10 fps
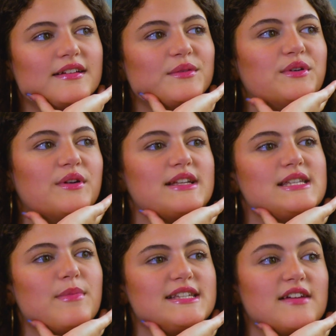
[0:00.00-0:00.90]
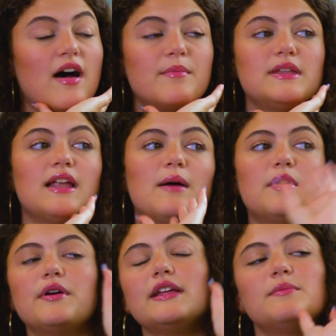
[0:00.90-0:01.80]
Where do I see myself? I mean, I'm
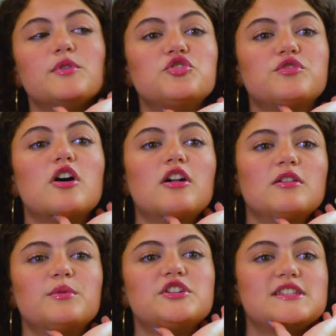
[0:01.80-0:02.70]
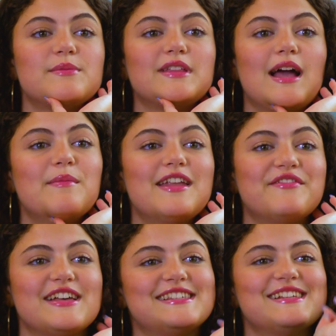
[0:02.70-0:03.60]
already in Montreal, which is something I
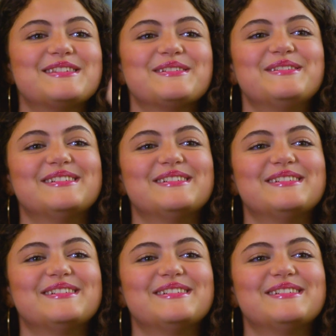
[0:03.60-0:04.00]
manifested. So